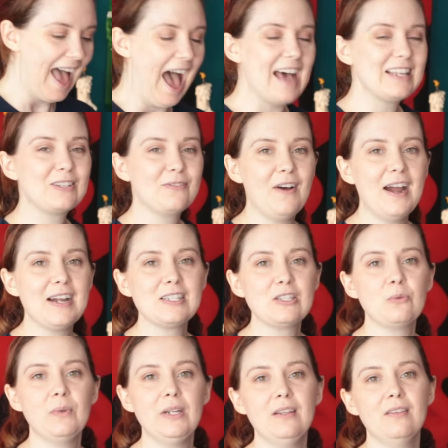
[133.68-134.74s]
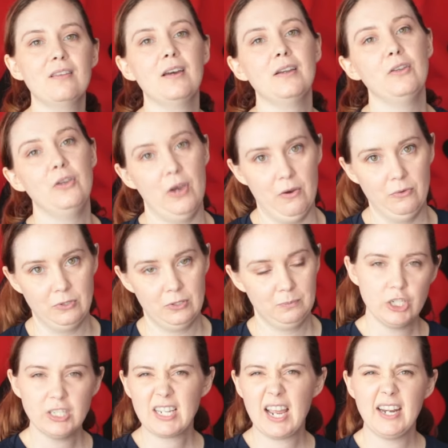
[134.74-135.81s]
as far as the readathon goes,
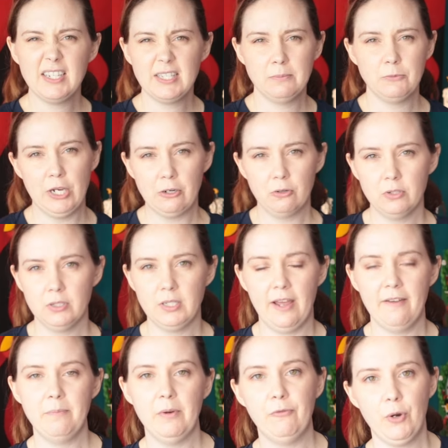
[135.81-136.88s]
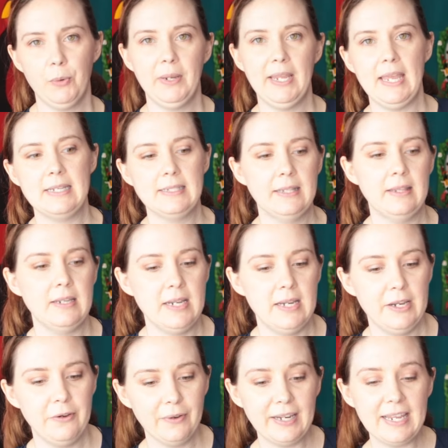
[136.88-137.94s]
just kind of some general stuff before we get into the
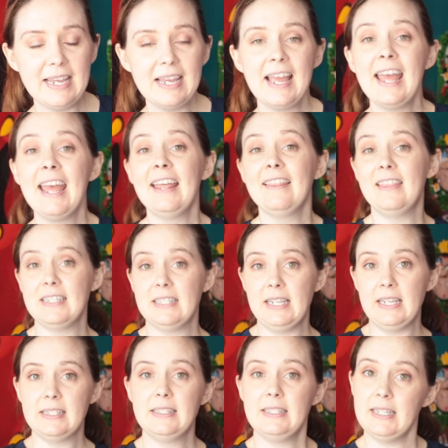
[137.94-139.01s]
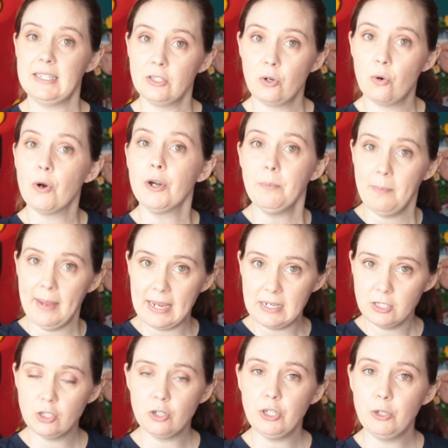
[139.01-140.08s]
nitty gritty. This is Discord
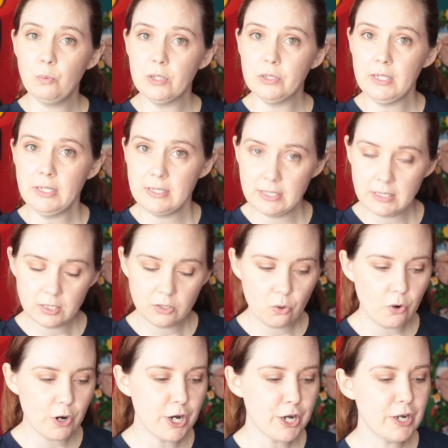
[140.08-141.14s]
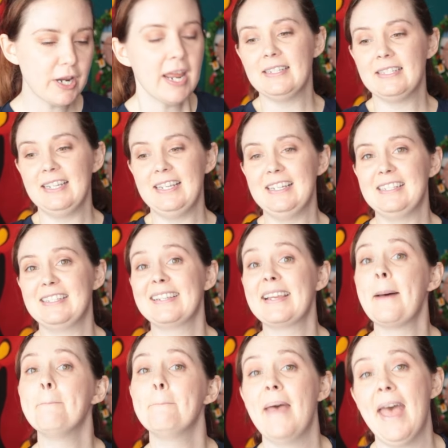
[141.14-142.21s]
based, so you will need Discord. This is
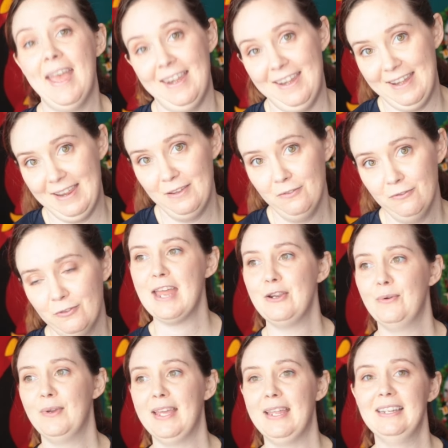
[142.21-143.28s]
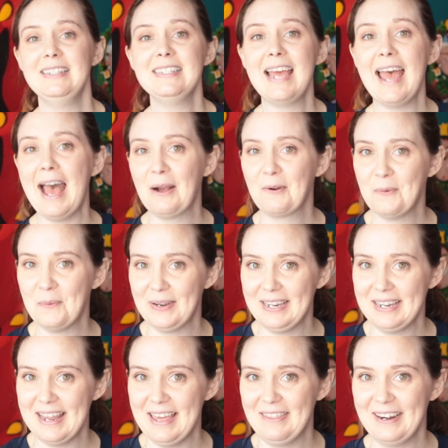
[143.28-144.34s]
competitive and you can attack
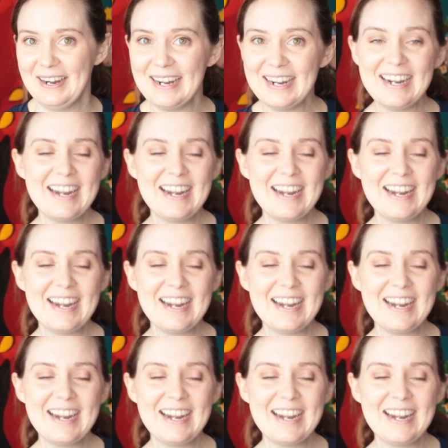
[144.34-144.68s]
one another.